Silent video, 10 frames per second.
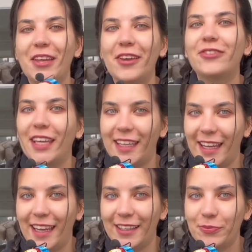If they
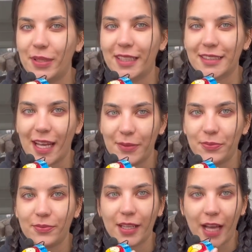can, because
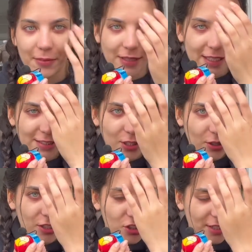I'm like so
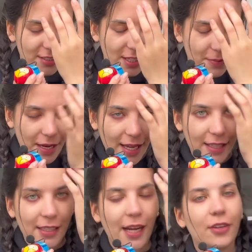congested in my
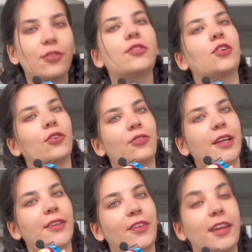head that I don't even know if I
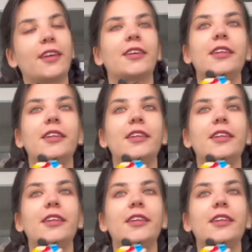can think.